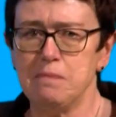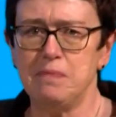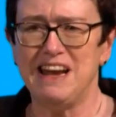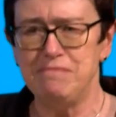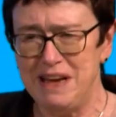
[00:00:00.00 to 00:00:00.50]

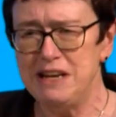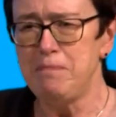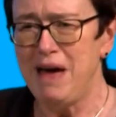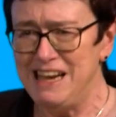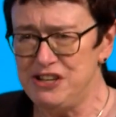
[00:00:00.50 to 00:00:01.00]
But I've been a
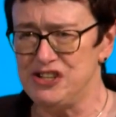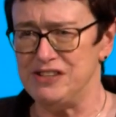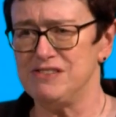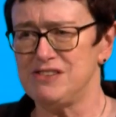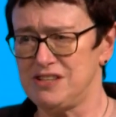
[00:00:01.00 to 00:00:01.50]

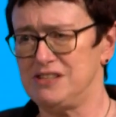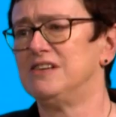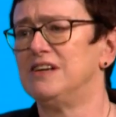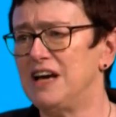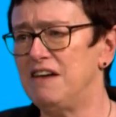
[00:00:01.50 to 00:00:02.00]
patient
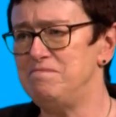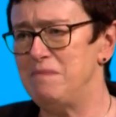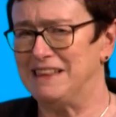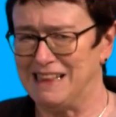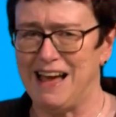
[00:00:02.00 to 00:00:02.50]
of
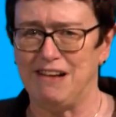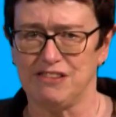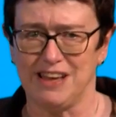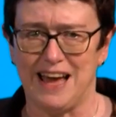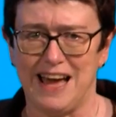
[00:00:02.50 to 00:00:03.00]
mental
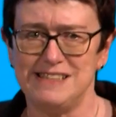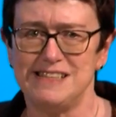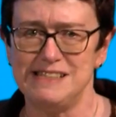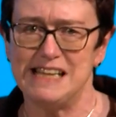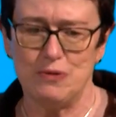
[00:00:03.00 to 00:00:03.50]
health care
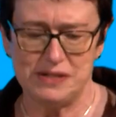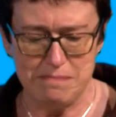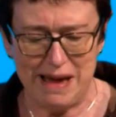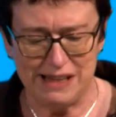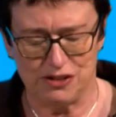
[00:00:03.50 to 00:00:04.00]
since I was a
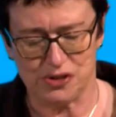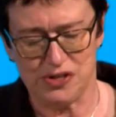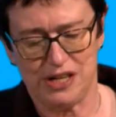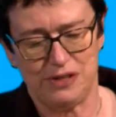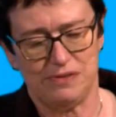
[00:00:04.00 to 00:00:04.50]
medical
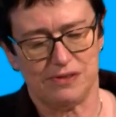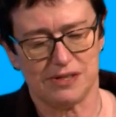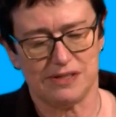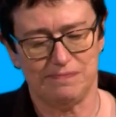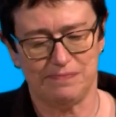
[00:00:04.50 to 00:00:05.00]

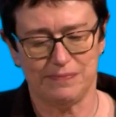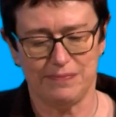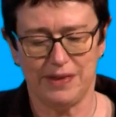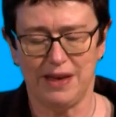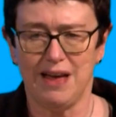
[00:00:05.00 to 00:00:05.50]
student.
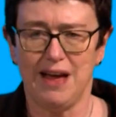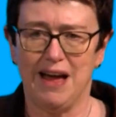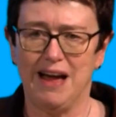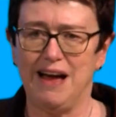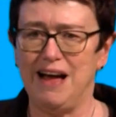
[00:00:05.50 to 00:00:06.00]

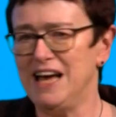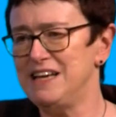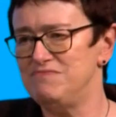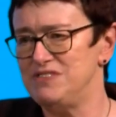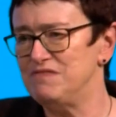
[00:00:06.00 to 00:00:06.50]

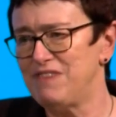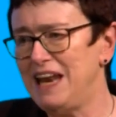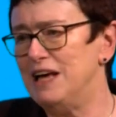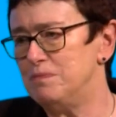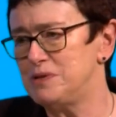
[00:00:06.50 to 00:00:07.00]
I
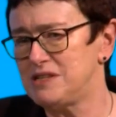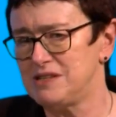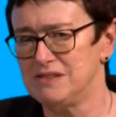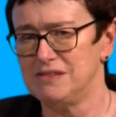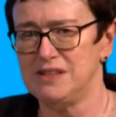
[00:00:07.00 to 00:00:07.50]

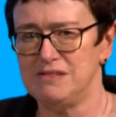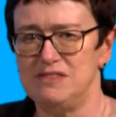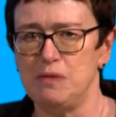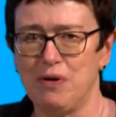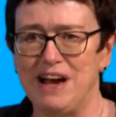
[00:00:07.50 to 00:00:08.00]
developed
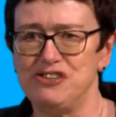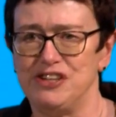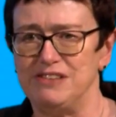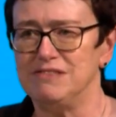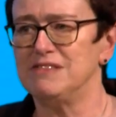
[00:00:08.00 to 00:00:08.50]

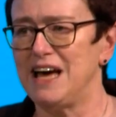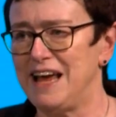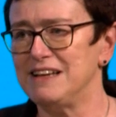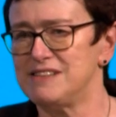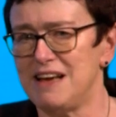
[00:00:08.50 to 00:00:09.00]
depression
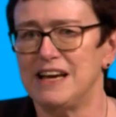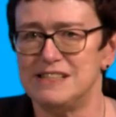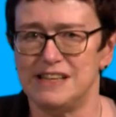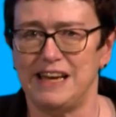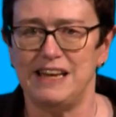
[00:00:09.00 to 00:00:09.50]
and
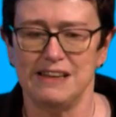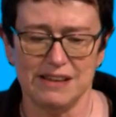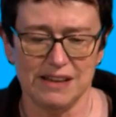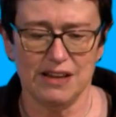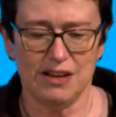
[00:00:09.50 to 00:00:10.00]
anxiety
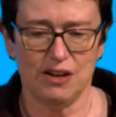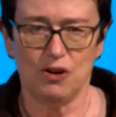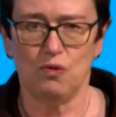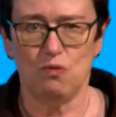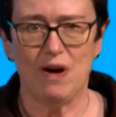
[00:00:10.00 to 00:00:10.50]

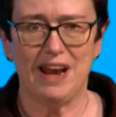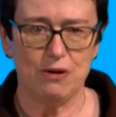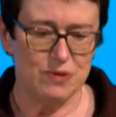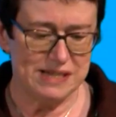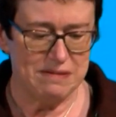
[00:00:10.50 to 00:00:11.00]
when
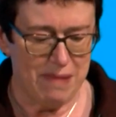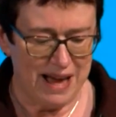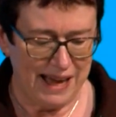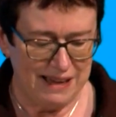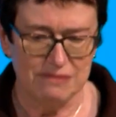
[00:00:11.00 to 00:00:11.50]
I was in
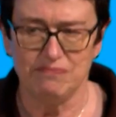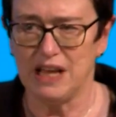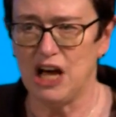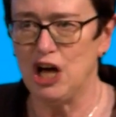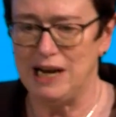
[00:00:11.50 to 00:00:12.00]
my
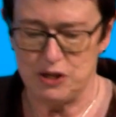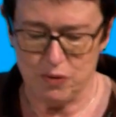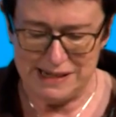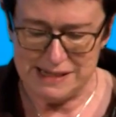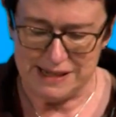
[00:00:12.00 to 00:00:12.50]
early
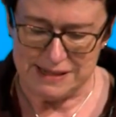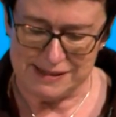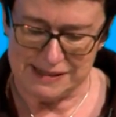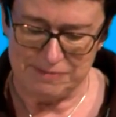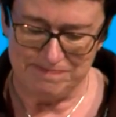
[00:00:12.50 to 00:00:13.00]

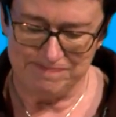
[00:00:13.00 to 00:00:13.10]
20s.